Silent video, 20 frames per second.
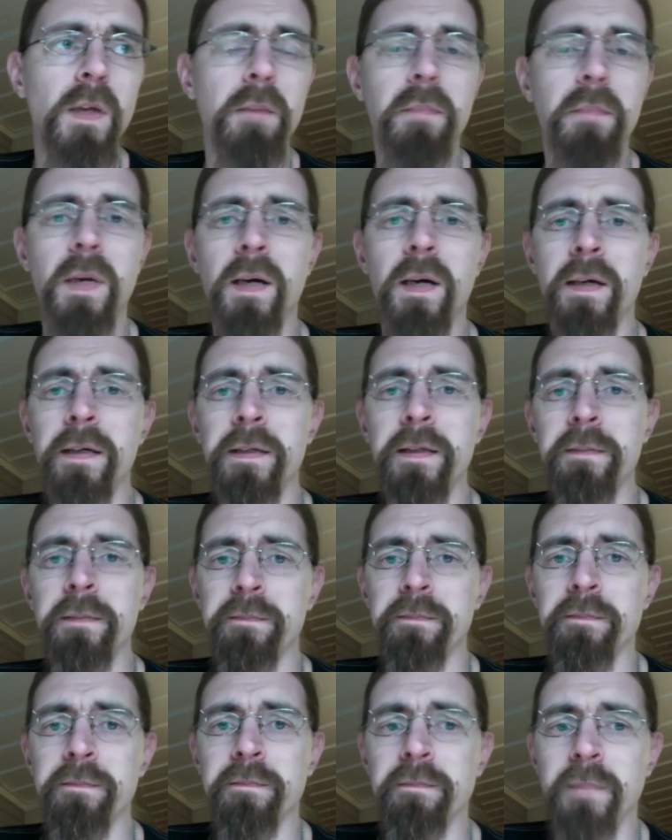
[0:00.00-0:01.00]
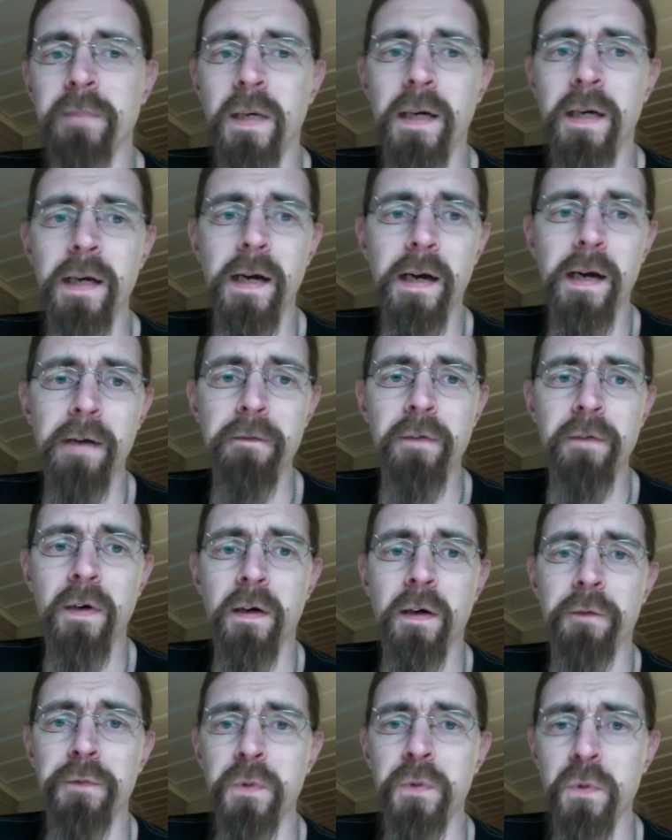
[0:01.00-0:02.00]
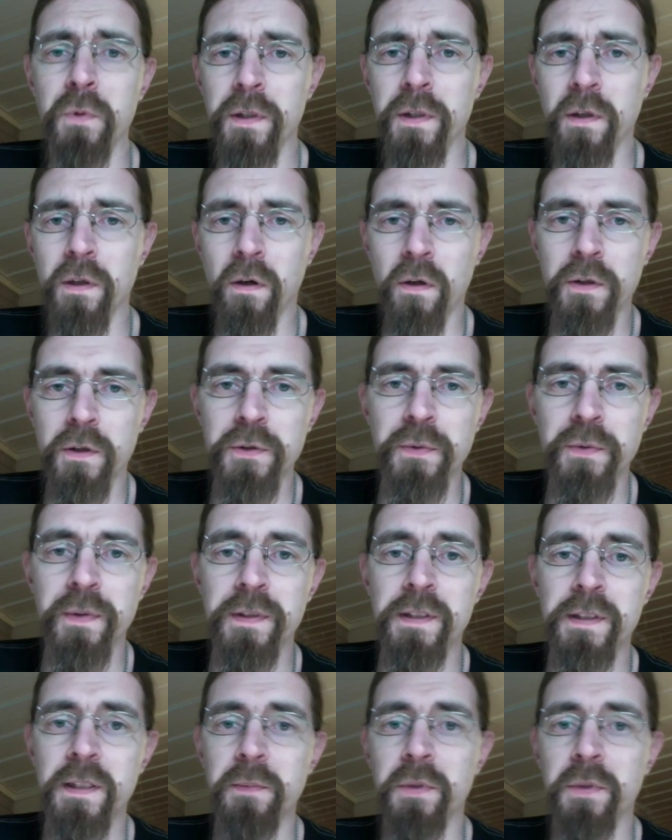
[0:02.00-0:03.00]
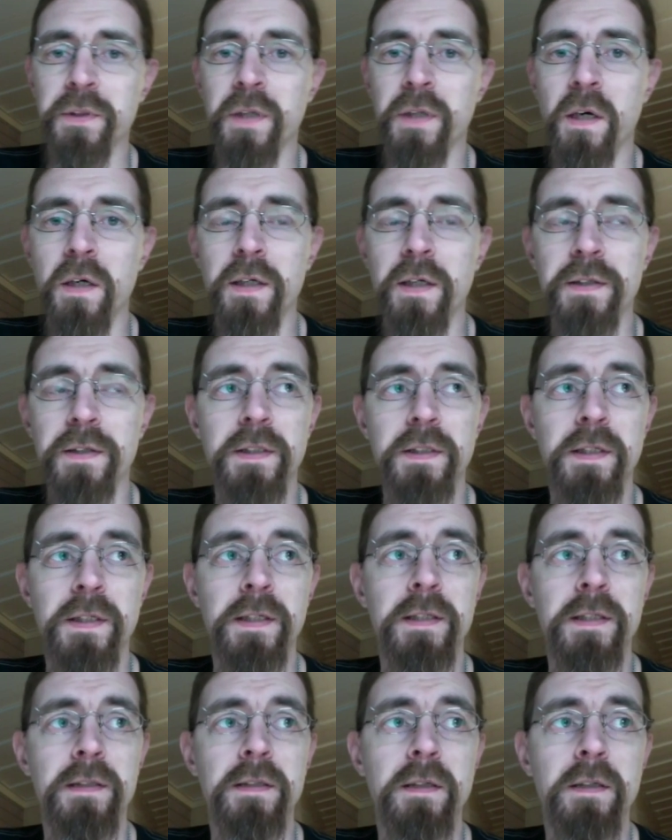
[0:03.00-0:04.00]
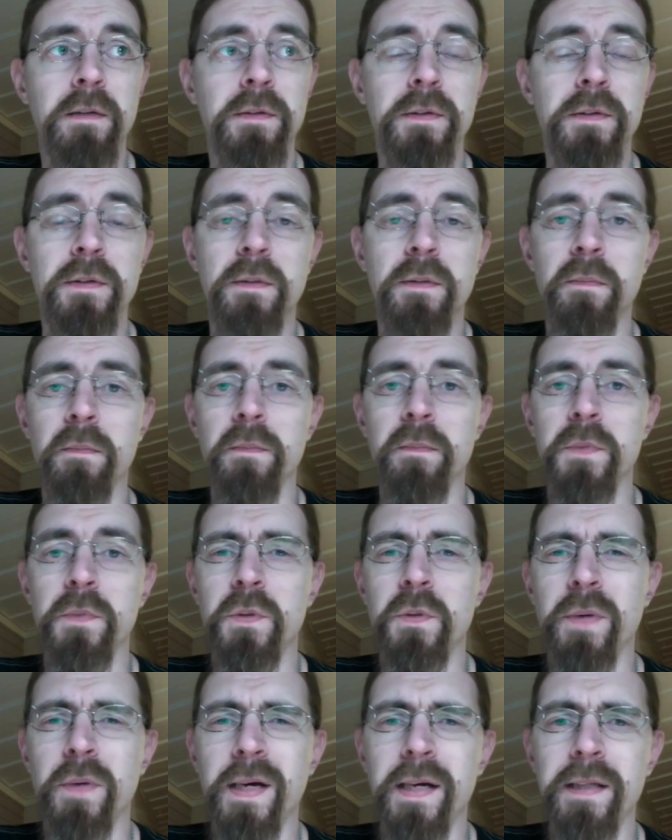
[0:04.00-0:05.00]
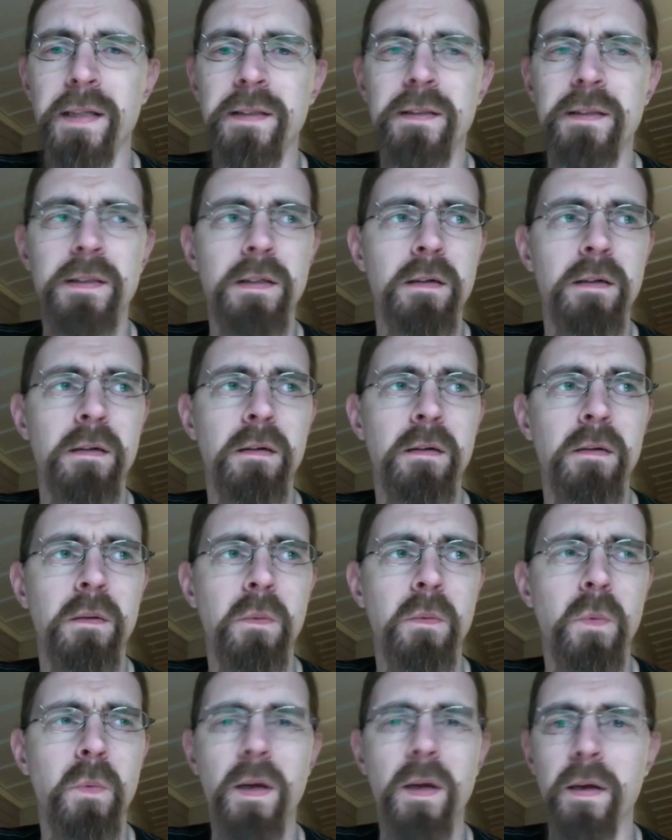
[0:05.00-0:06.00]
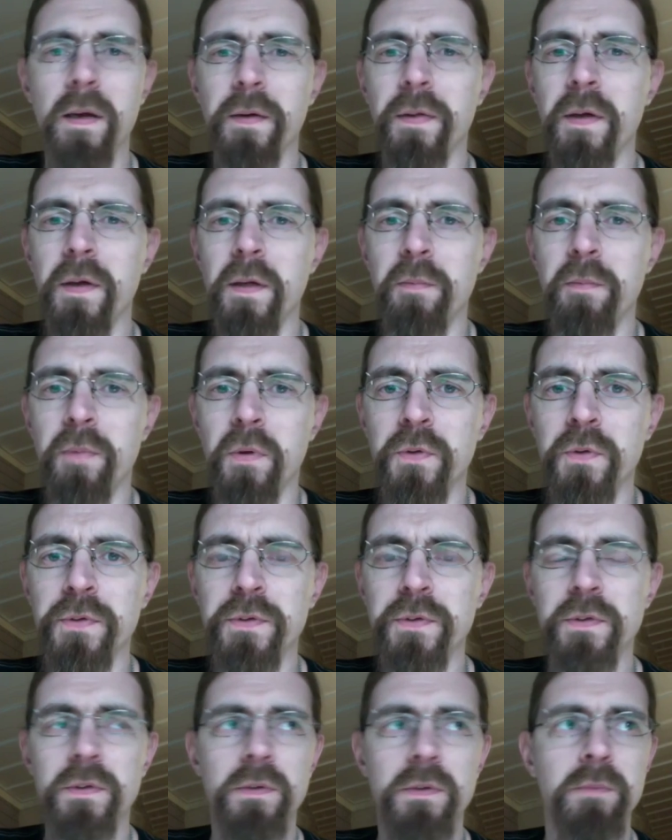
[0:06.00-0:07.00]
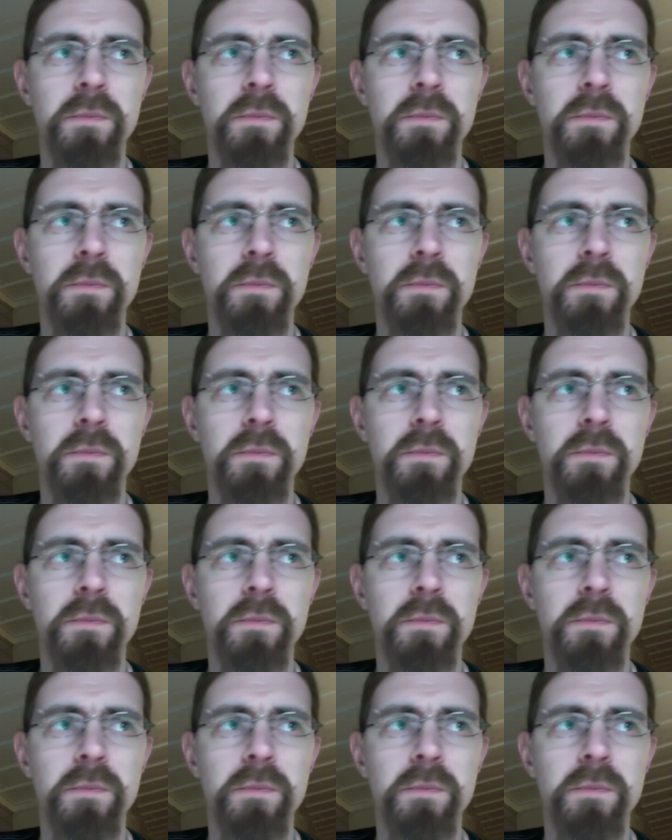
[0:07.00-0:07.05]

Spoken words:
I I have a few guitars with Seymour Duncans in it, some Strats, and well, I think both